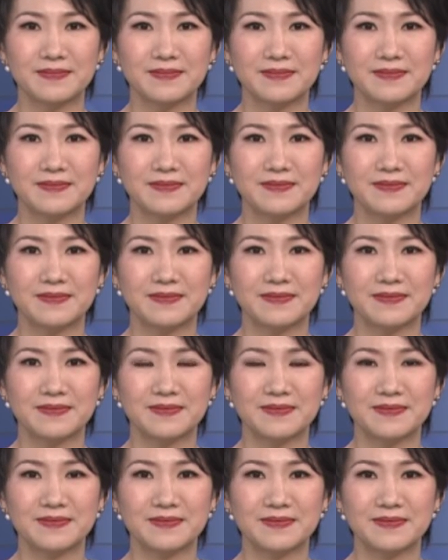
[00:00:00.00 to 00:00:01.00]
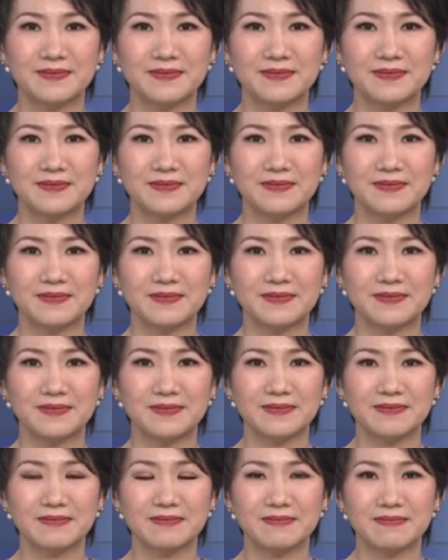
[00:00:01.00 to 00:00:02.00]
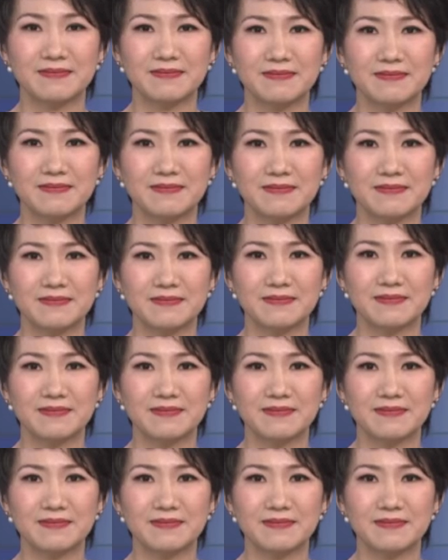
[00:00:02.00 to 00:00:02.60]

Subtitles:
The person shown says nothing.